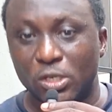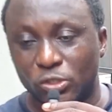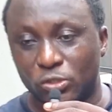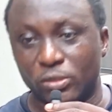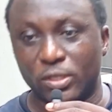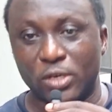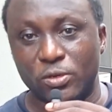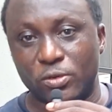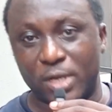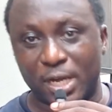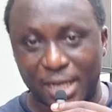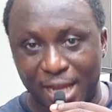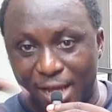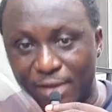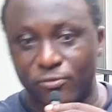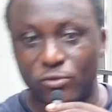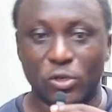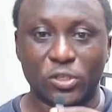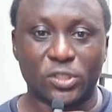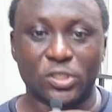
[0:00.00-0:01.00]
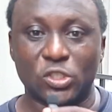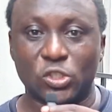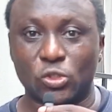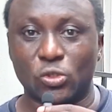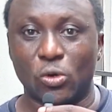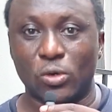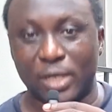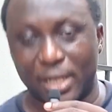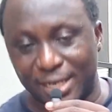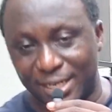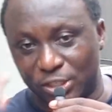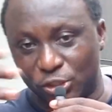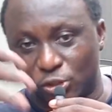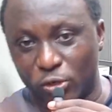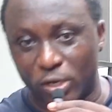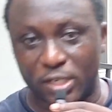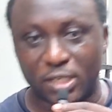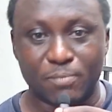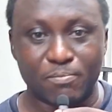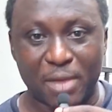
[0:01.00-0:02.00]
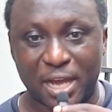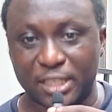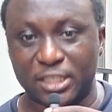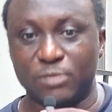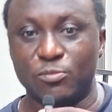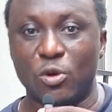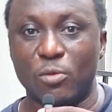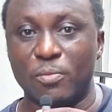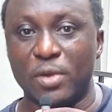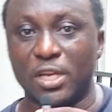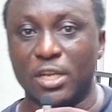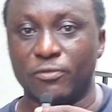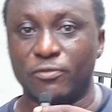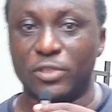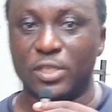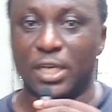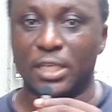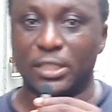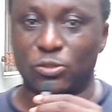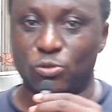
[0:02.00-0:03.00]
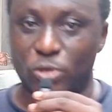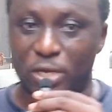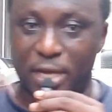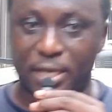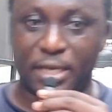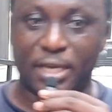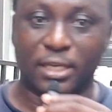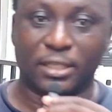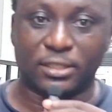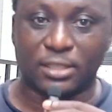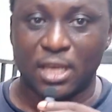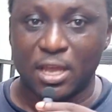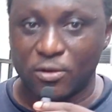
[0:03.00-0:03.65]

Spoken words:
so that you can have yours installed and enjoy the maximum benefit that you can get